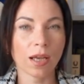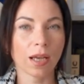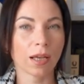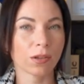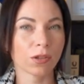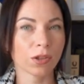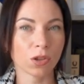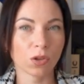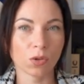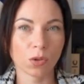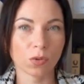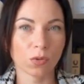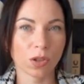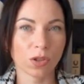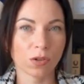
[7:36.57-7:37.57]
and
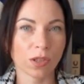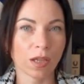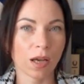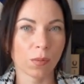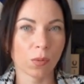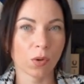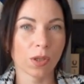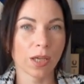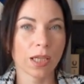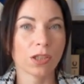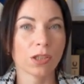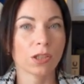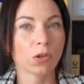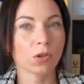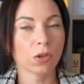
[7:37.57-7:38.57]
secure real-time or
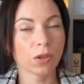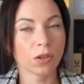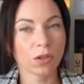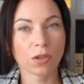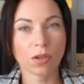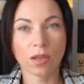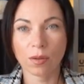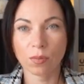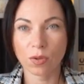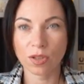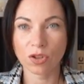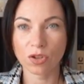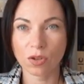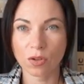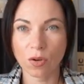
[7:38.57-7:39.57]
asynchronous
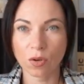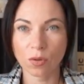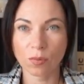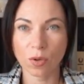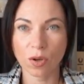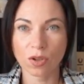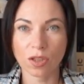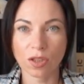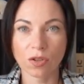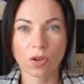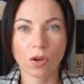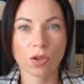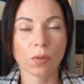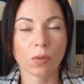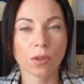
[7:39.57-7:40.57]
collaboration on project
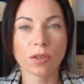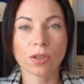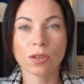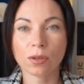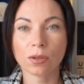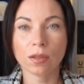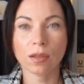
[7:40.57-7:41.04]
documents.